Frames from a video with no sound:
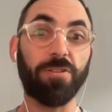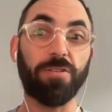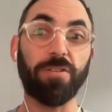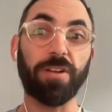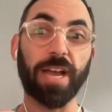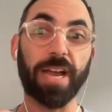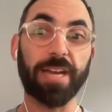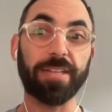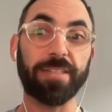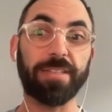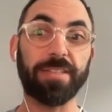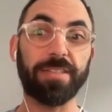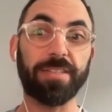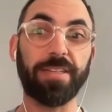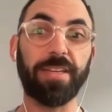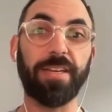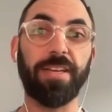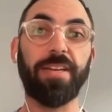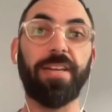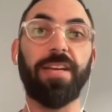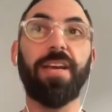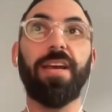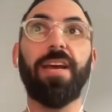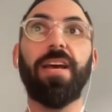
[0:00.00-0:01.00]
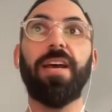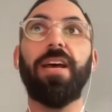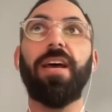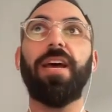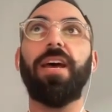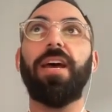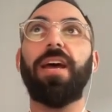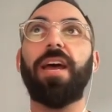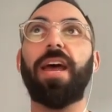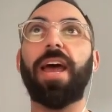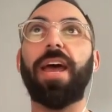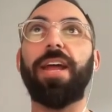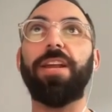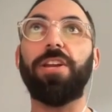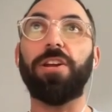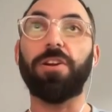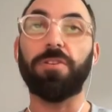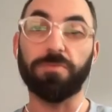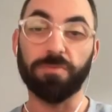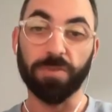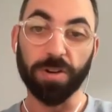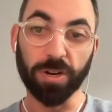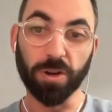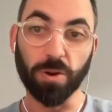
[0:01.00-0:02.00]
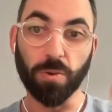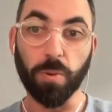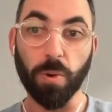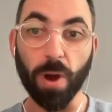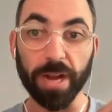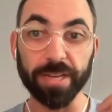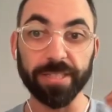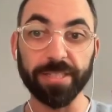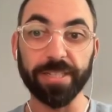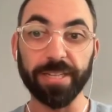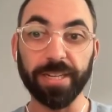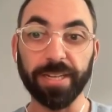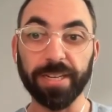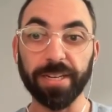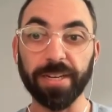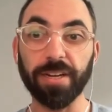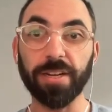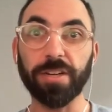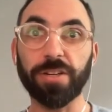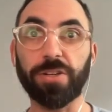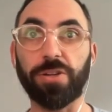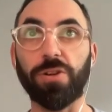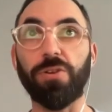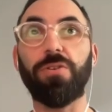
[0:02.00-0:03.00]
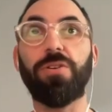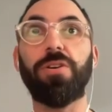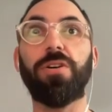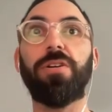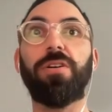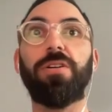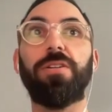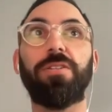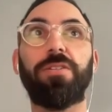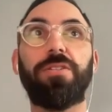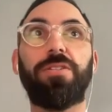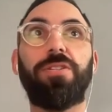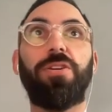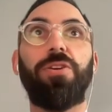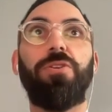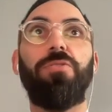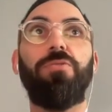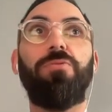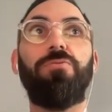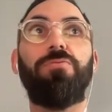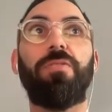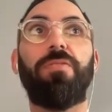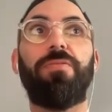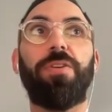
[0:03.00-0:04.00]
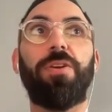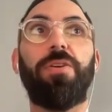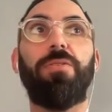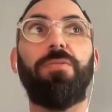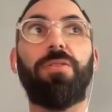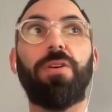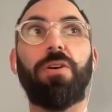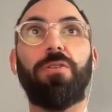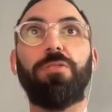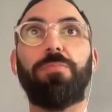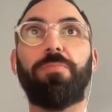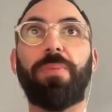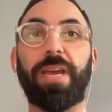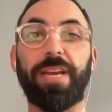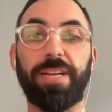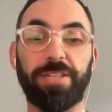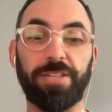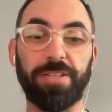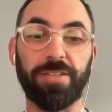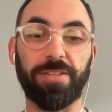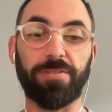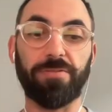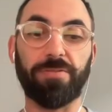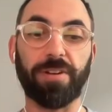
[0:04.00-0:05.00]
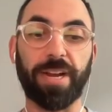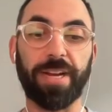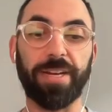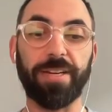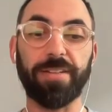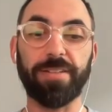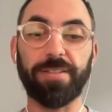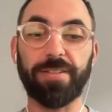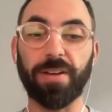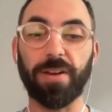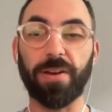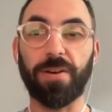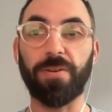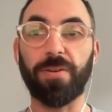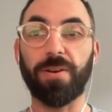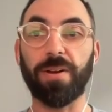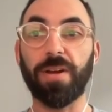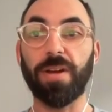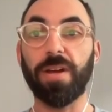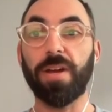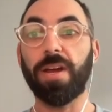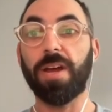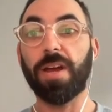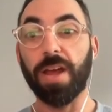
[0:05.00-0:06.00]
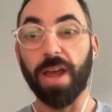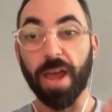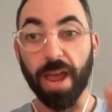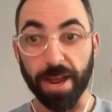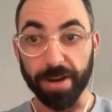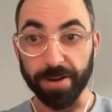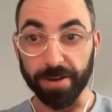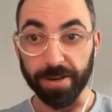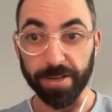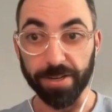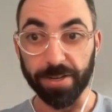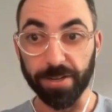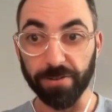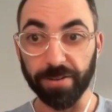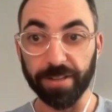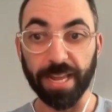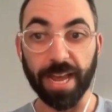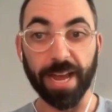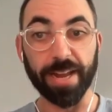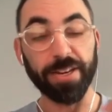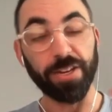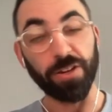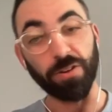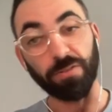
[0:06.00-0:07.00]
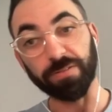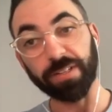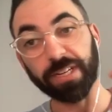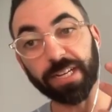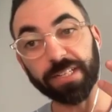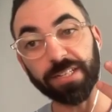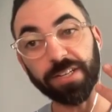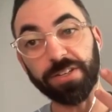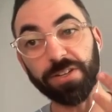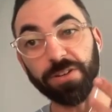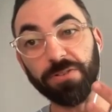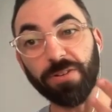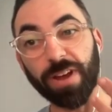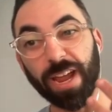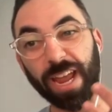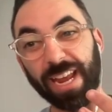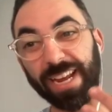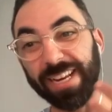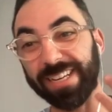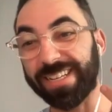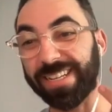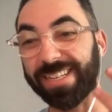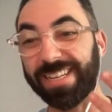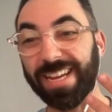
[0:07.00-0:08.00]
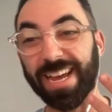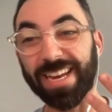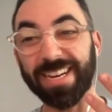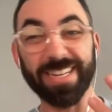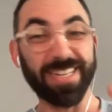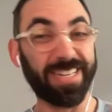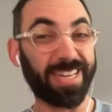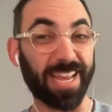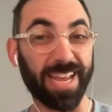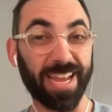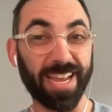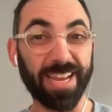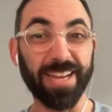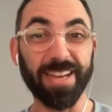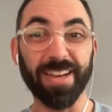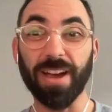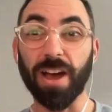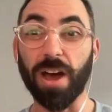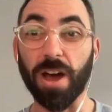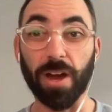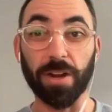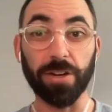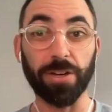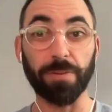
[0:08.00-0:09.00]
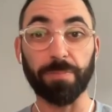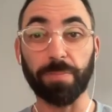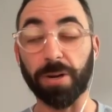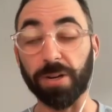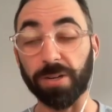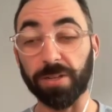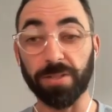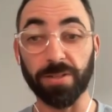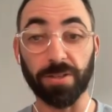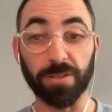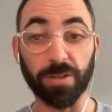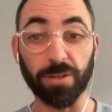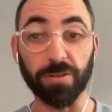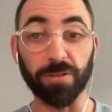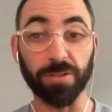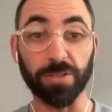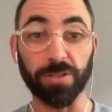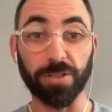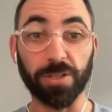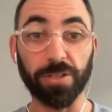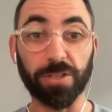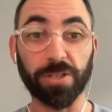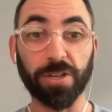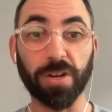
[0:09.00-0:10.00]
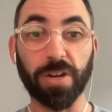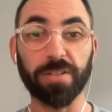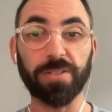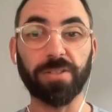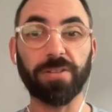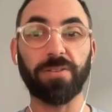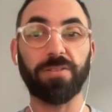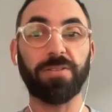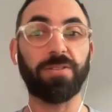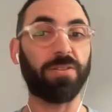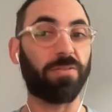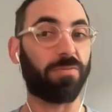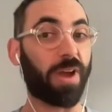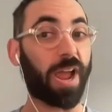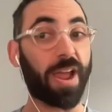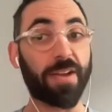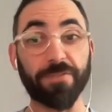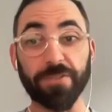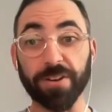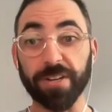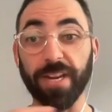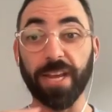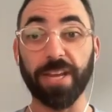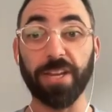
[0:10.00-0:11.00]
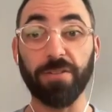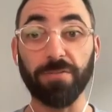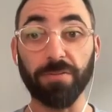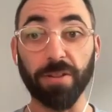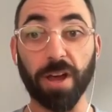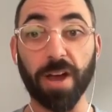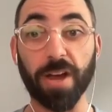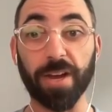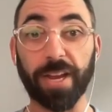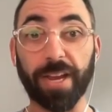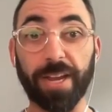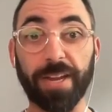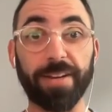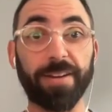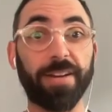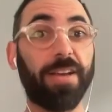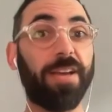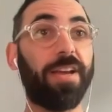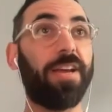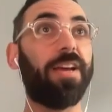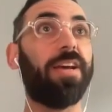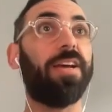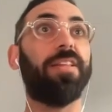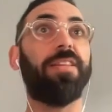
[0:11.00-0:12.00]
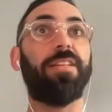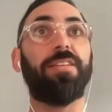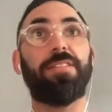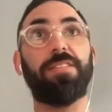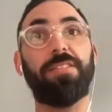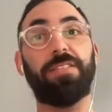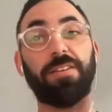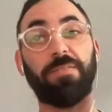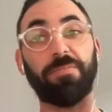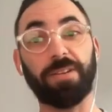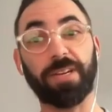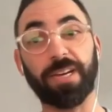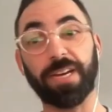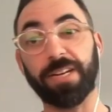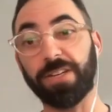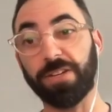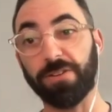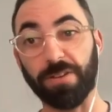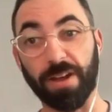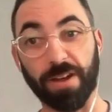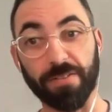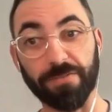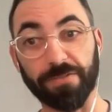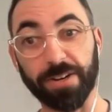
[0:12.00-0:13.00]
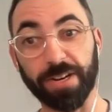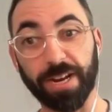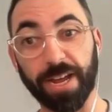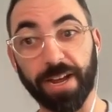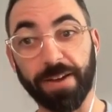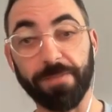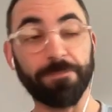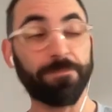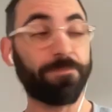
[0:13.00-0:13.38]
hasn't seen and you're requesting Google to review those pages, right? So, and in doing that, you only get to do 8 to 10 a day on your personal Google Search Console. So every day you log in, this is something I do every day.